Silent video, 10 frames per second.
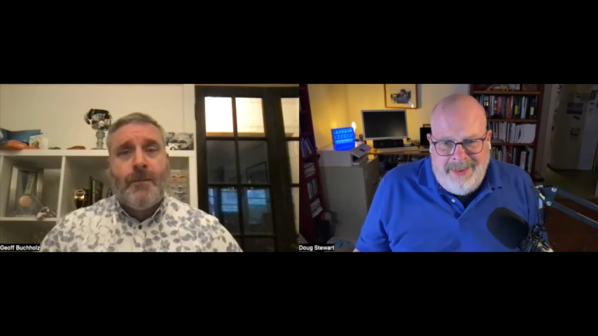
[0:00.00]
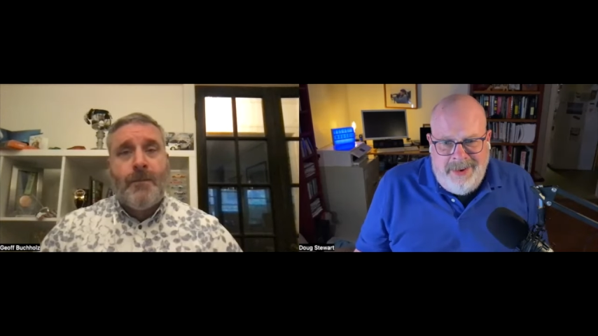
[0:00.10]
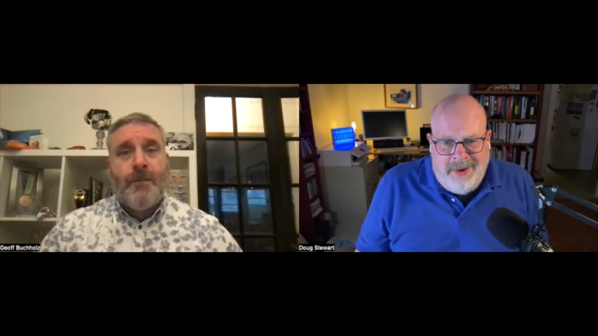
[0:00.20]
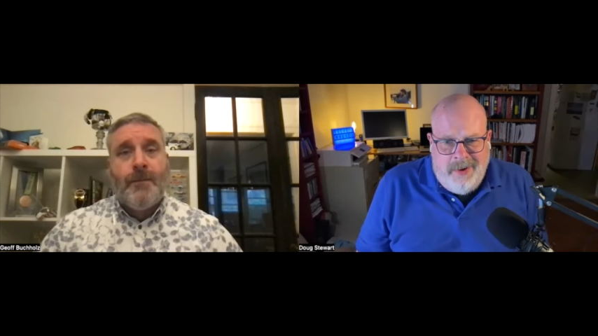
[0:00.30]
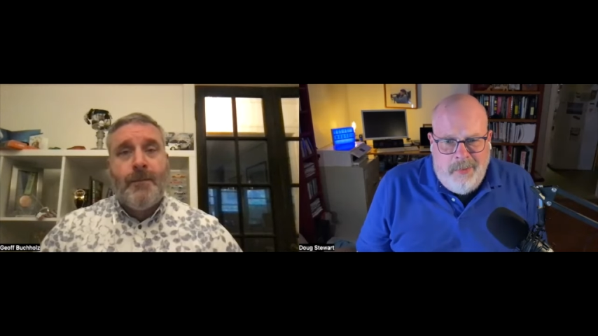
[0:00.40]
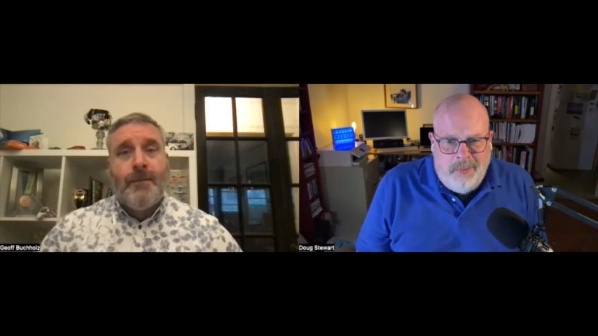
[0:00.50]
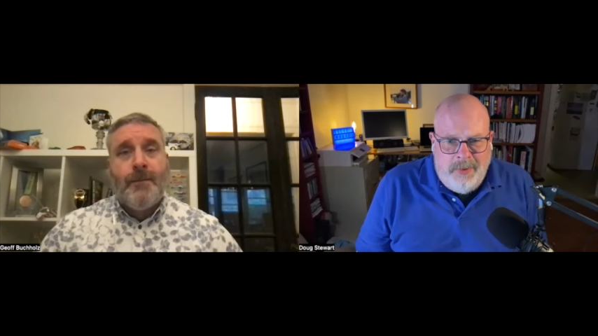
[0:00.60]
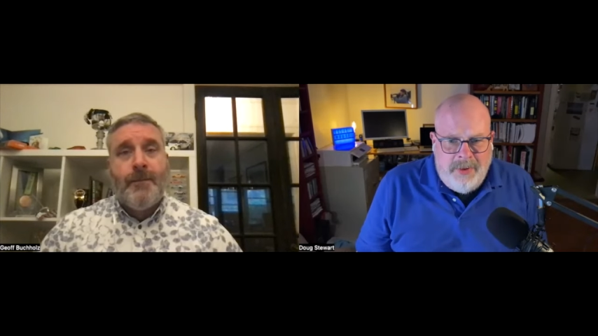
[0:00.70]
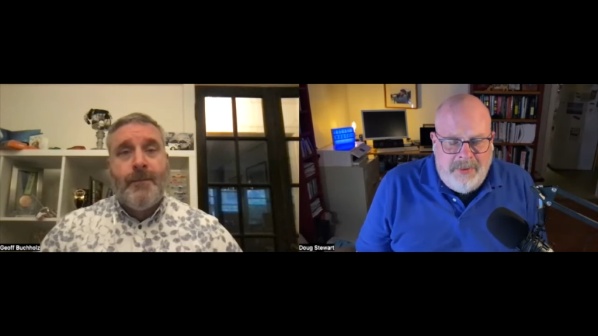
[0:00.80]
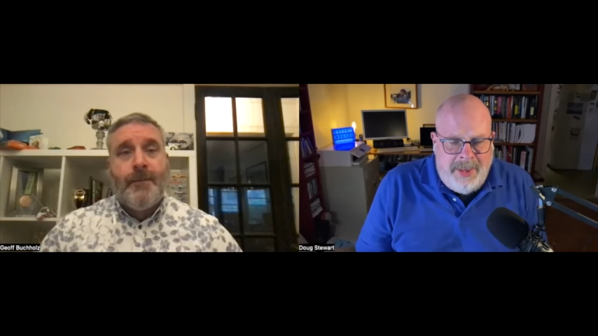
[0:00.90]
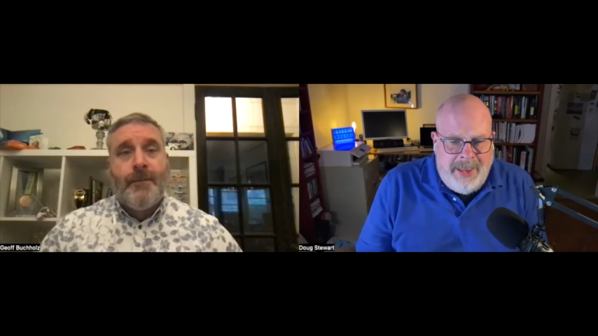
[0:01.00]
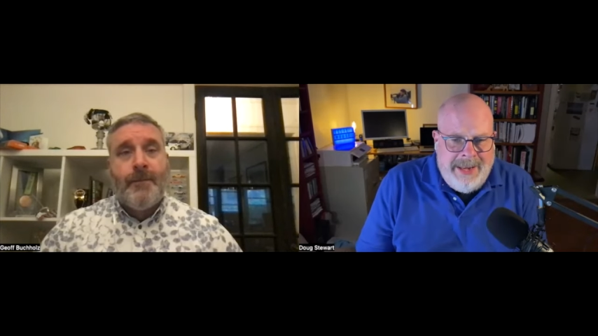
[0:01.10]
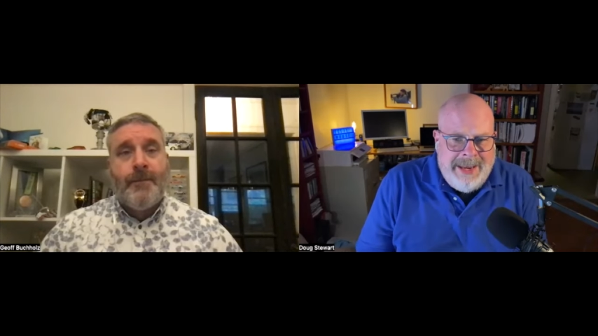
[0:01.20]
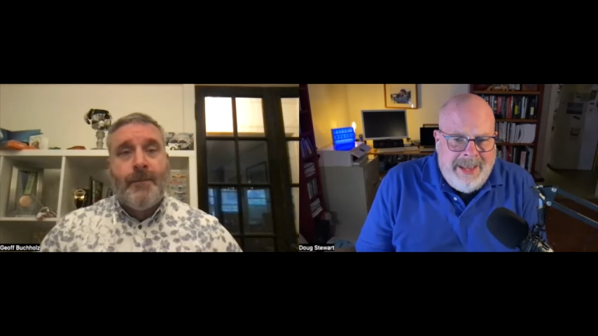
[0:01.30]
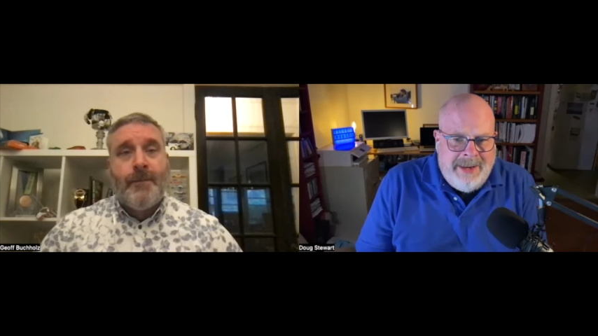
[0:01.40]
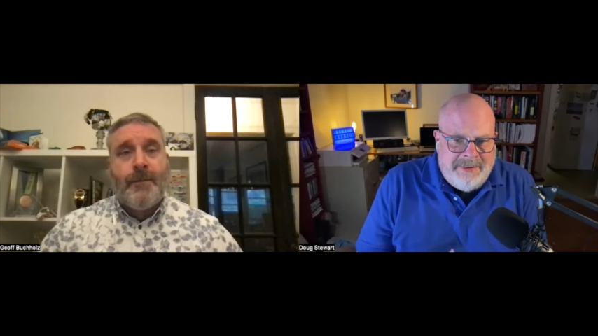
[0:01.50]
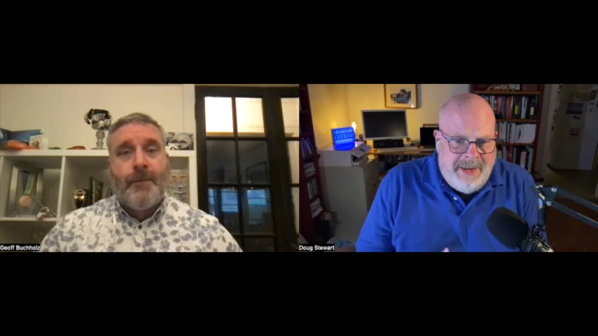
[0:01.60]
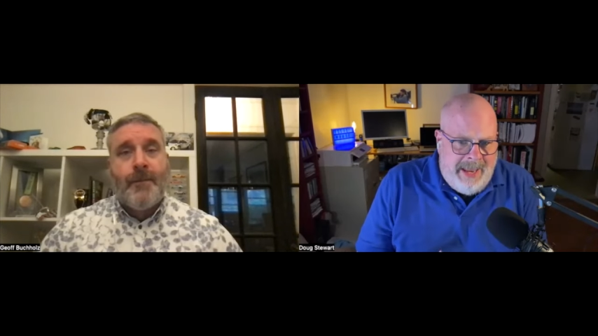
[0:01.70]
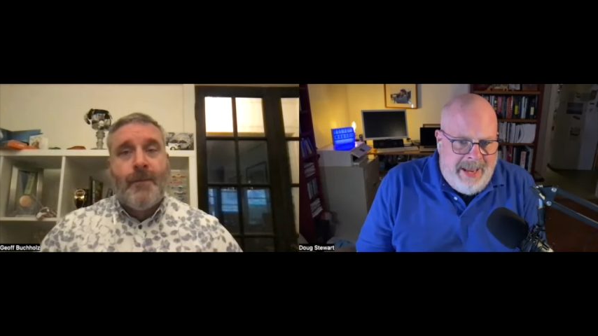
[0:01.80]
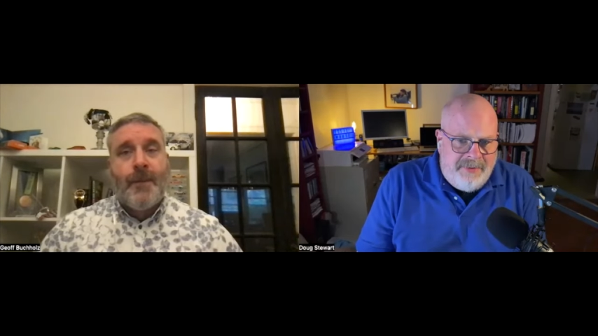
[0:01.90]
Speaker 1: you know, any kind of
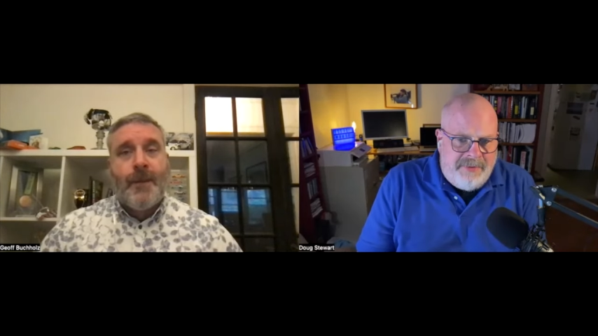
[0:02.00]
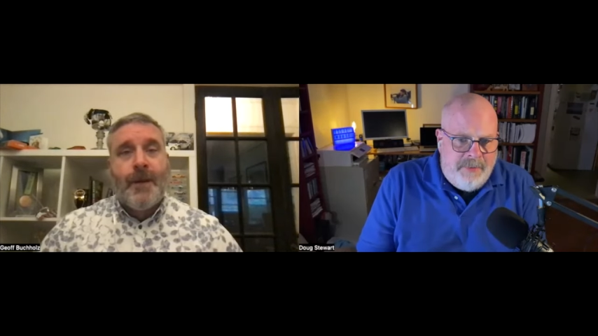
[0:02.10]
taxi